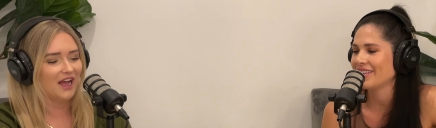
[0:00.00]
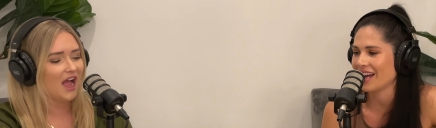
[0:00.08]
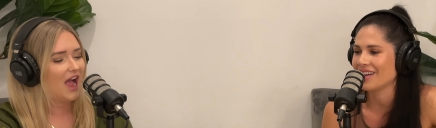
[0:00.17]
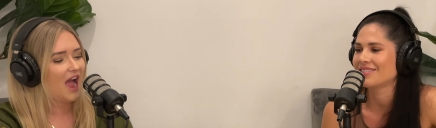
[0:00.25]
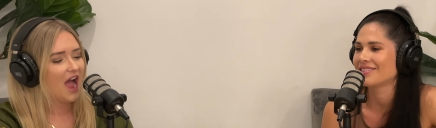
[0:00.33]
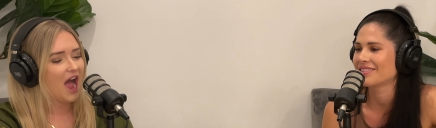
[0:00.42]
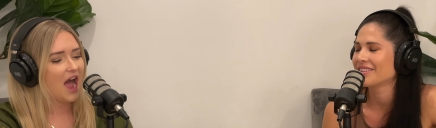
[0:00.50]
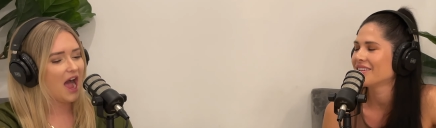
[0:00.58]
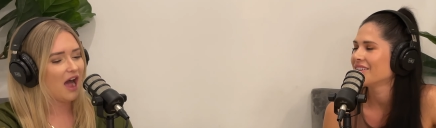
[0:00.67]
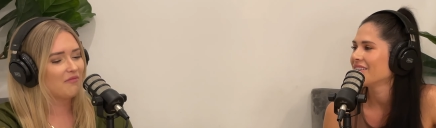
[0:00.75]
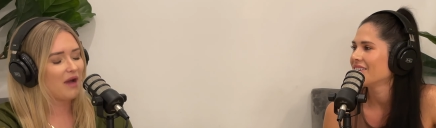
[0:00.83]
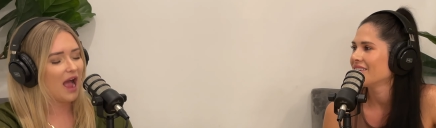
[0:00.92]
Speaker 1: yes.
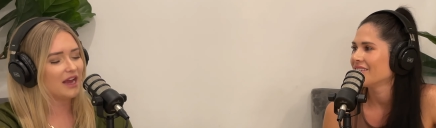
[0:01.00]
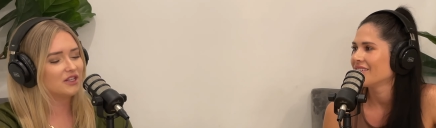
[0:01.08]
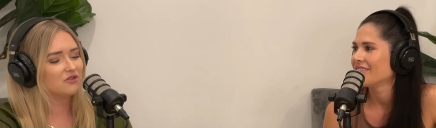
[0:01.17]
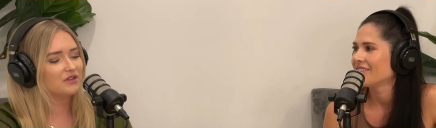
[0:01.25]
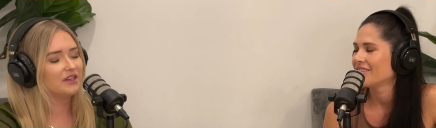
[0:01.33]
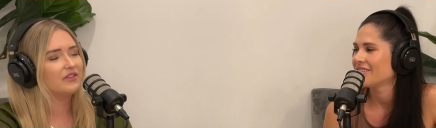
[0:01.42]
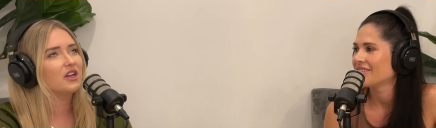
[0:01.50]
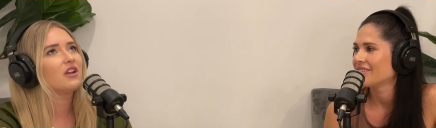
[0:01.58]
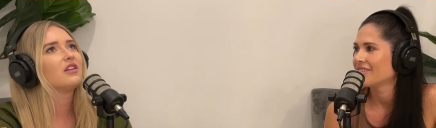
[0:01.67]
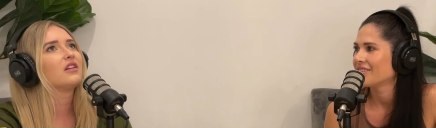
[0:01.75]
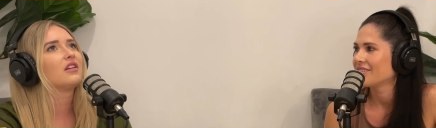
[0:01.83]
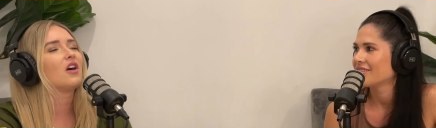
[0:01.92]
Um, I don't
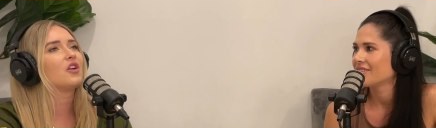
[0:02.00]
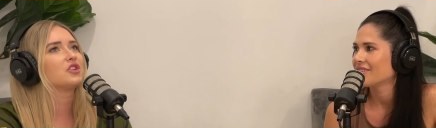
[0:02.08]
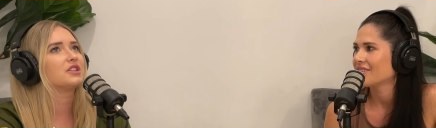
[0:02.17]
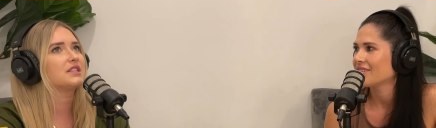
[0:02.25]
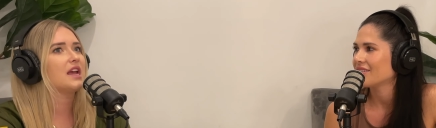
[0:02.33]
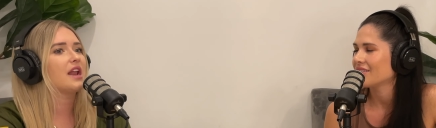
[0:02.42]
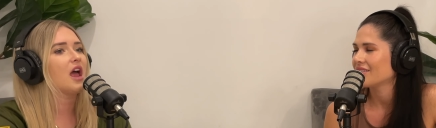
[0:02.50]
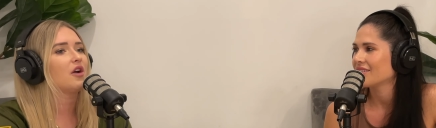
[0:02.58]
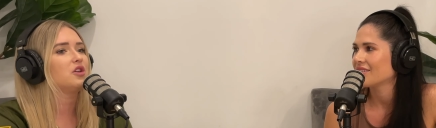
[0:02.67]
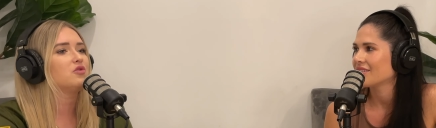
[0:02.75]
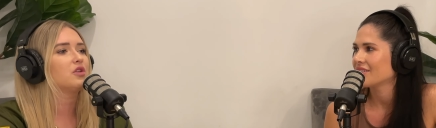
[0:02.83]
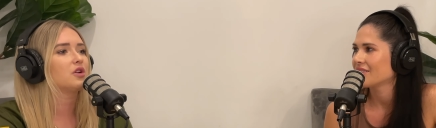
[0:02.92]
even understand how
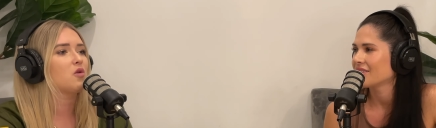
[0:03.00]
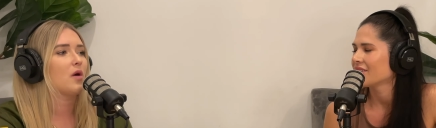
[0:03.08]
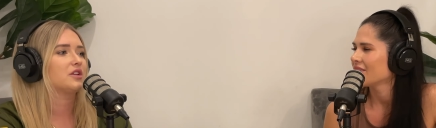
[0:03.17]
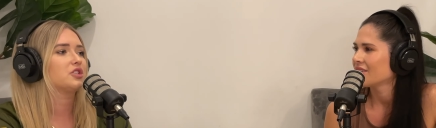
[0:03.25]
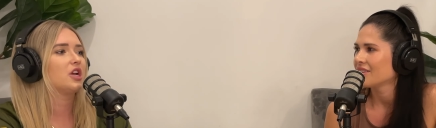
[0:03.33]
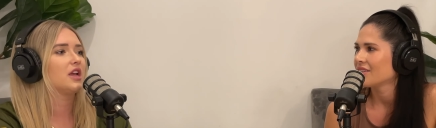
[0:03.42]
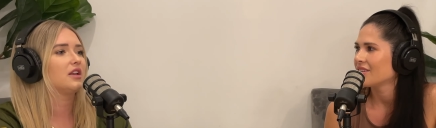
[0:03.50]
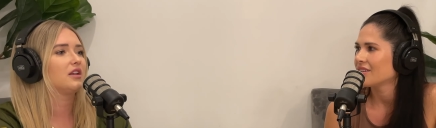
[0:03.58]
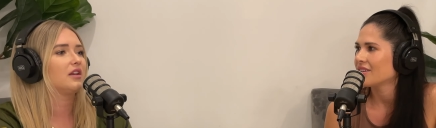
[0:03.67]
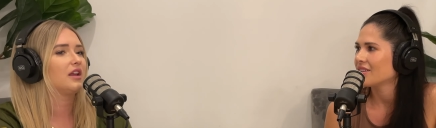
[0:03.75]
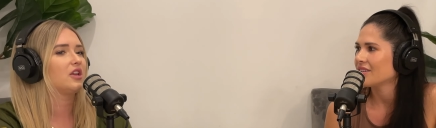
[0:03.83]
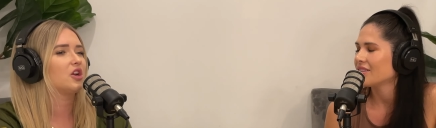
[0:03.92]
you could question
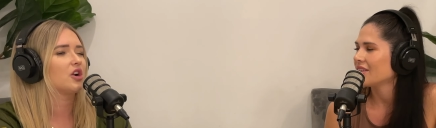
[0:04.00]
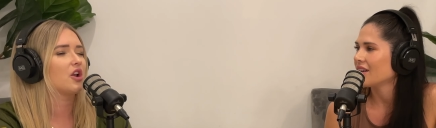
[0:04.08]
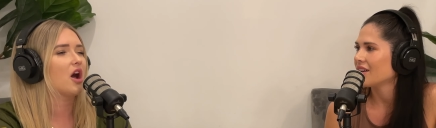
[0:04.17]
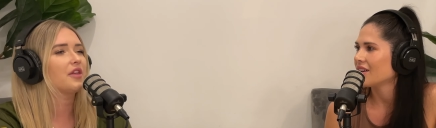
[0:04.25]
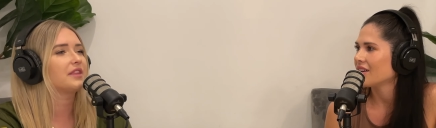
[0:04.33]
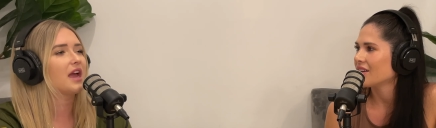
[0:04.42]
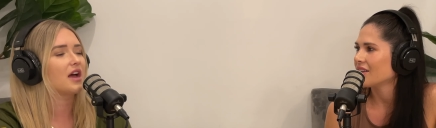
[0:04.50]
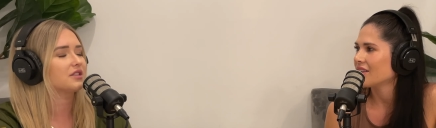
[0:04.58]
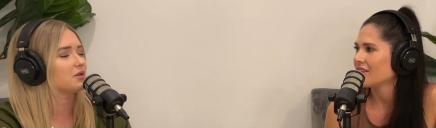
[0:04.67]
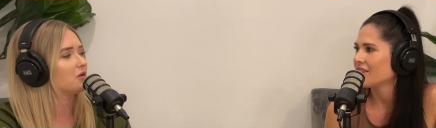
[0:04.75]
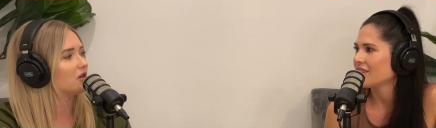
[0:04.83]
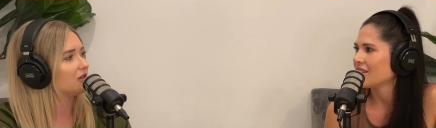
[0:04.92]
you're yeah. not the
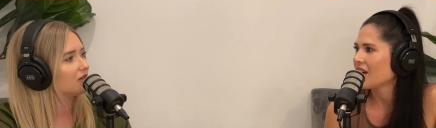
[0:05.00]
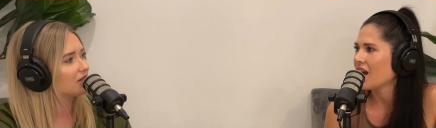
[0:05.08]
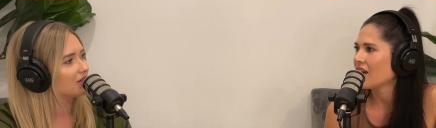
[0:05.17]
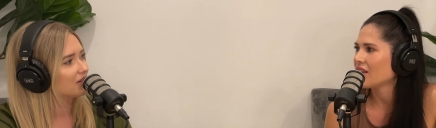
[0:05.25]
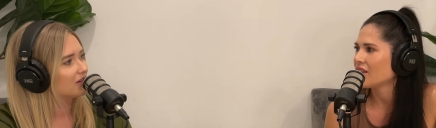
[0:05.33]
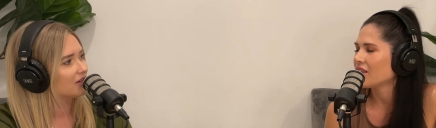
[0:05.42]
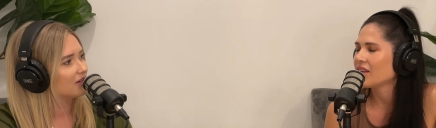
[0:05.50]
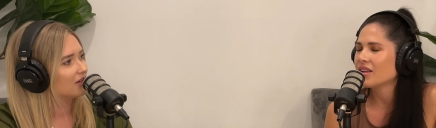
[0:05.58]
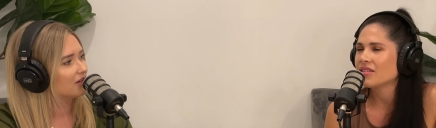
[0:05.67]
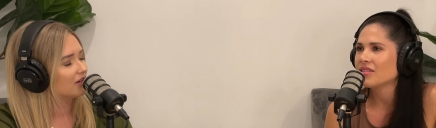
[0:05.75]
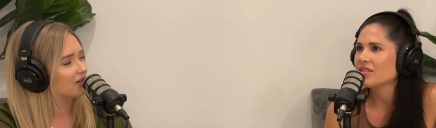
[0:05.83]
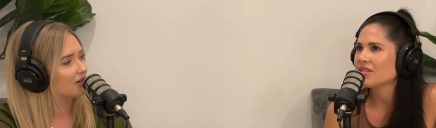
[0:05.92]
Speaker 2: asshole. I,
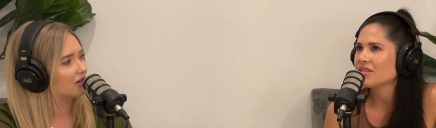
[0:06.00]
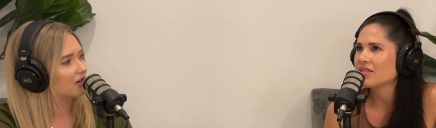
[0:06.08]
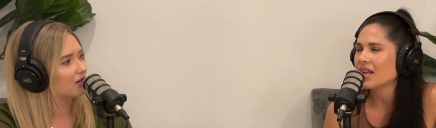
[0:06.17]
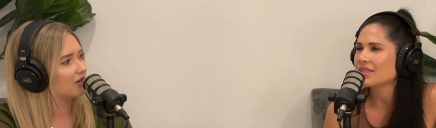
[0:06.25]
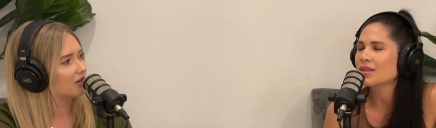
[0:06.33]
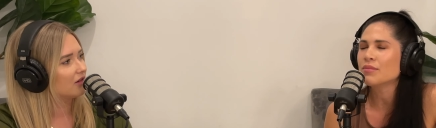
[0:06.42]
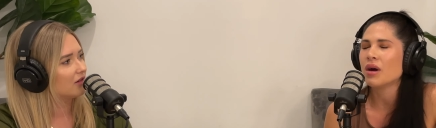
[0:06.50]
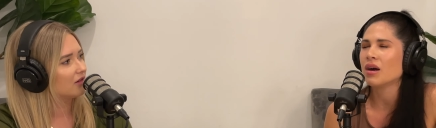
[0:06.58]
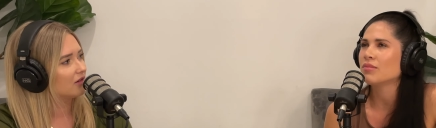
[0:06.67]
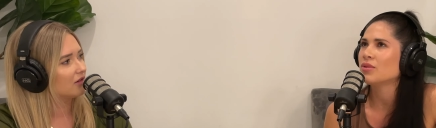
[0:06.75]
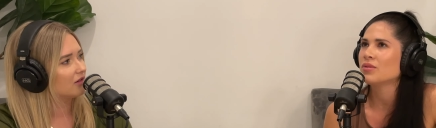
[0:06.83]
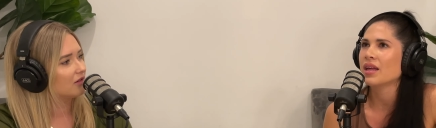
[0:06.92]
that's a
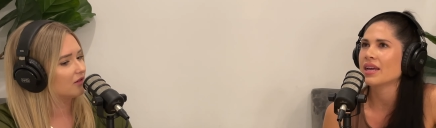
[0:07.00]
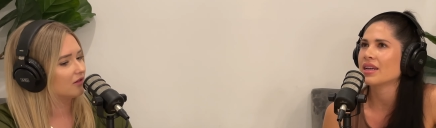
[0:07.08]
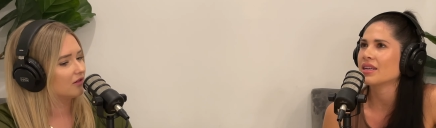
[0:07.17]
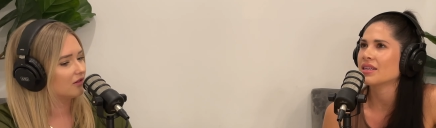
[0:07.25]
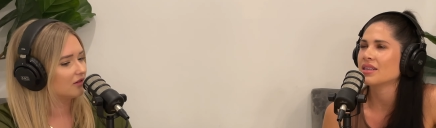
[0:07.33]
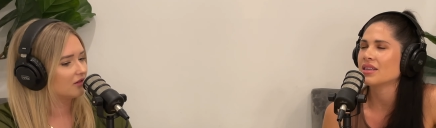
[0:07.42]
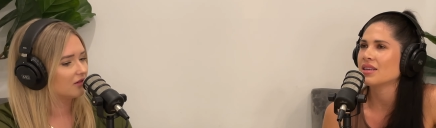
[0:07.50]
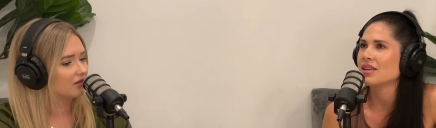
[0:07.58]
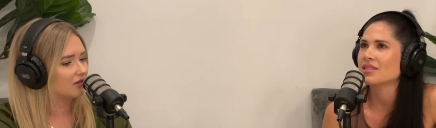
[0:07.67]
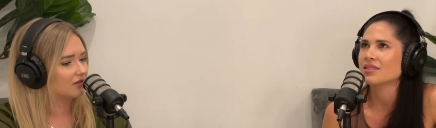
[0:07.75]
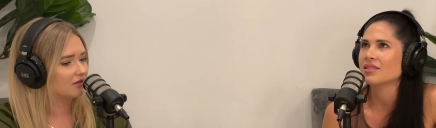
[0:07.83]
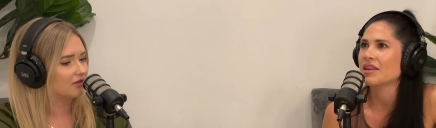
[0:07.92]
mom who like
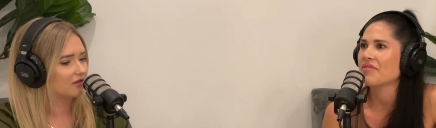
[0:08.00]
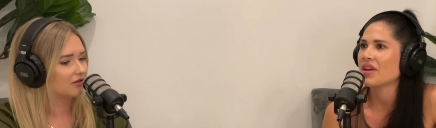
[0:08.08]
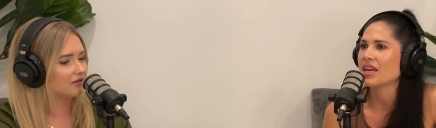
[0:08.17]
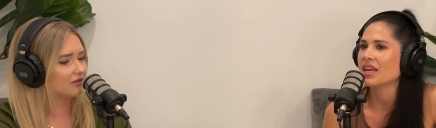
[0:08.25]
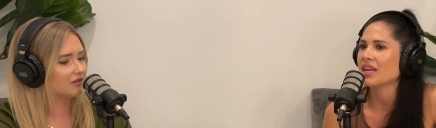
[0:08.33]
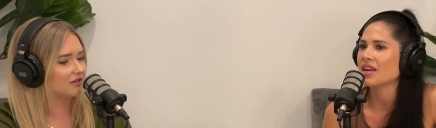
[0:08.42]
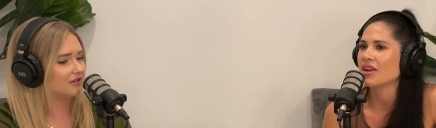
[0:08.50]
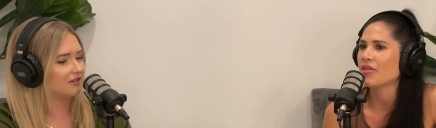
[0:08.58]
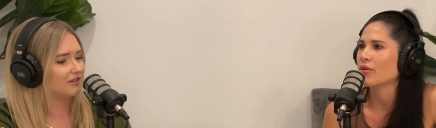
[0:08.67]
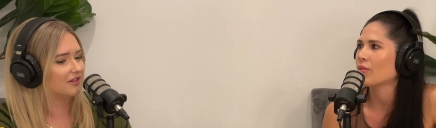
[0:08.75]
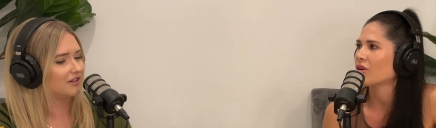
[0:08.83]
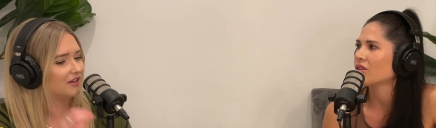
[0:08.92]
is living in
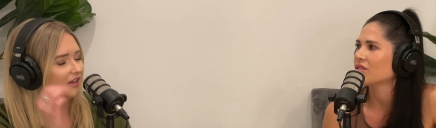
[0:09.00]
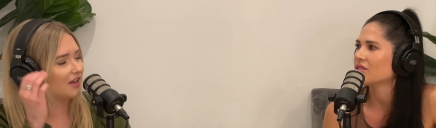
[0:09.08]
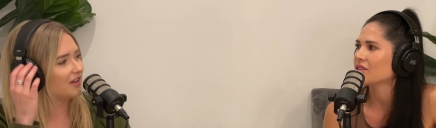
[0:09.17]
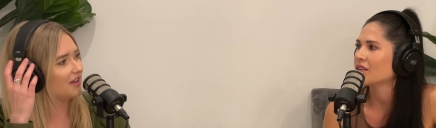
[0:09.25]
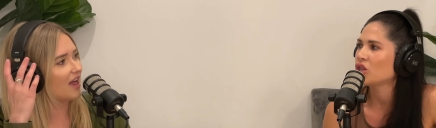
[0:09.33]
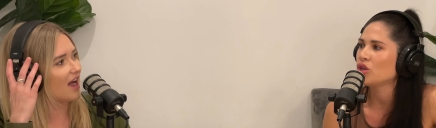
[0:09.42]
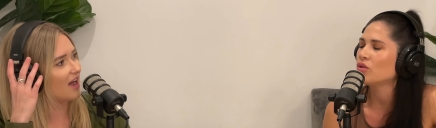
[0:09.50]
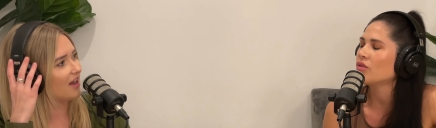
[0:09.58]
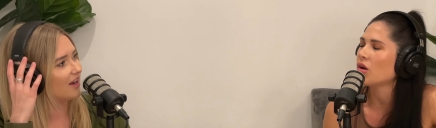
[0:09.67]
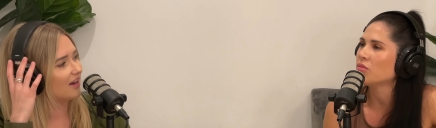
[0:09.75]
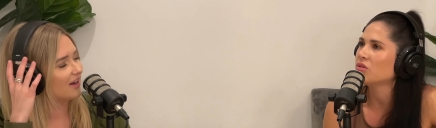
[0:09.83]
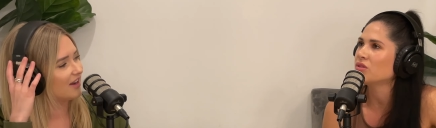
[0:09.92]
another world. Like yeah. you've
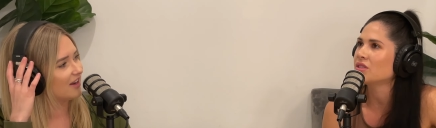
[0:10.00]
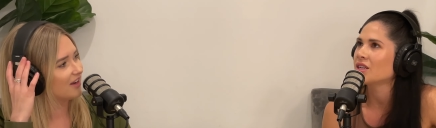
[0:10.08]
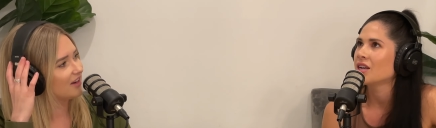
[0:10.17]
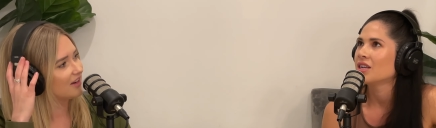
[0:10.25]
almost